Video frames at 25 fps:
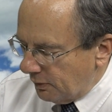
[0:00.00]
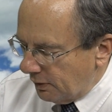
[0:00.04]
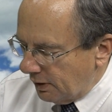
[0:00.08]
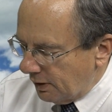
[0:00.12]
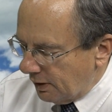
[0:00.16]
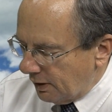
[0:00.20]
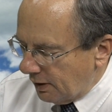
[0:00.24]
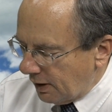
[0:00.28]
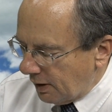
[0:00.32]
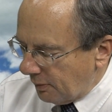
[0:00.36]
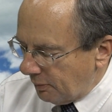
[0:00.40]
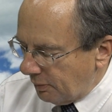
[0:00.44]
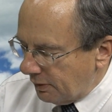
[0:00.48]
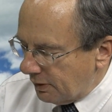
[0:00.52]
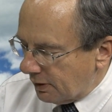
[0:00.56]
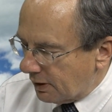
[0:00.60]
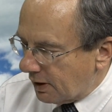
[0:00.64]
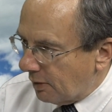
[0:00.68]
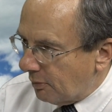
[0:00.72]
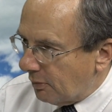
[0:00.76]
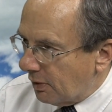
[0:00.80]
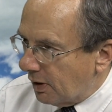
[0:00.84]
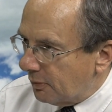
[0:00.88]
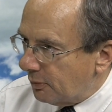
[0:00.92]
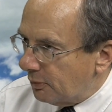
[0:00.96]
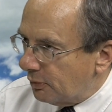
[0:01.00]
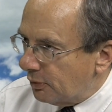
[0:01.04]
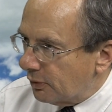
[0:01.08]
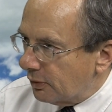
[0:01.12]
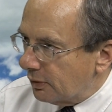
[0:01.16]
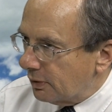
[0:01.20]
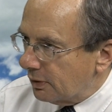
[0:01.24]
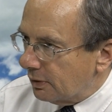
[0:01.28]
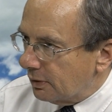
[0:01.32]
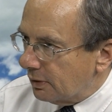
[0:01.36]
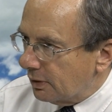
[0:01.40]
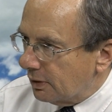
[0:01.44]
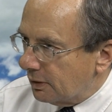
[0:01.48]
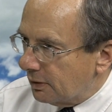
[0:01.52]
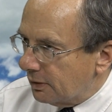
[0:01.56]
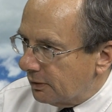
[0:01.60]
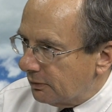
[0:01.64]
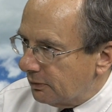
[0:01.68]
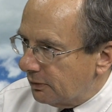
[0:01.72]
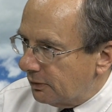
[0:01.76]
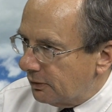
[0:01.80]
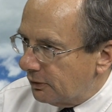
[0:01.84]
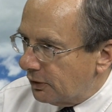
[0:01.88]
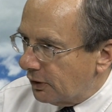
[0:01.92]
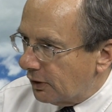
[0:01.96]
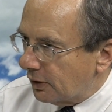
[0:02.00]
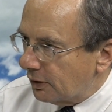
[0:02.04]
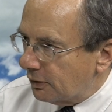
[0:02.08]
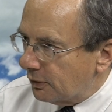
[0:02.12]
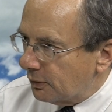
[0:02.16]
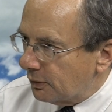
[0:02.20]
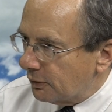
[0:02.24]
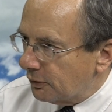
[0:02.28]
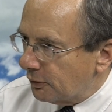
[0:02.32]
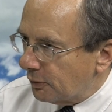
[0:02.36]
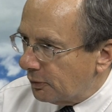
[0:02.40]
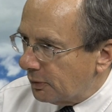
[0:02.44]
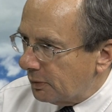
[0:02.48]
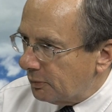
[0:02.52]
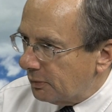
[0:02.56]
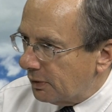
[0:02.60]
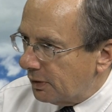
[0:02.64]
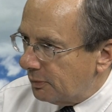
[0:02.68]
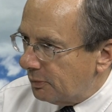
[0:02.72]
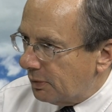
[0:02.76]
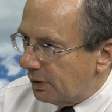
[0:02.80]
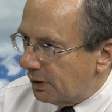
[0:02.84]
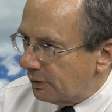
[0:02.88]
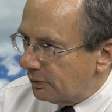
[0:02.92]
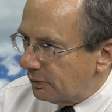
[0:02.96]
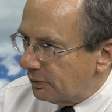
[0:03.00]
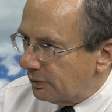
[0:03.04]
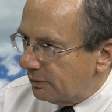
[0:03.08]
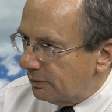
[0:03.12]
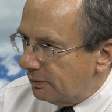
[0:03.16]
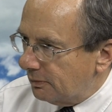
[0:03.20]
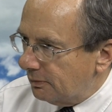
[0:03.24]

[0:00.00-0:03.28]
happy to come on board and talk to us about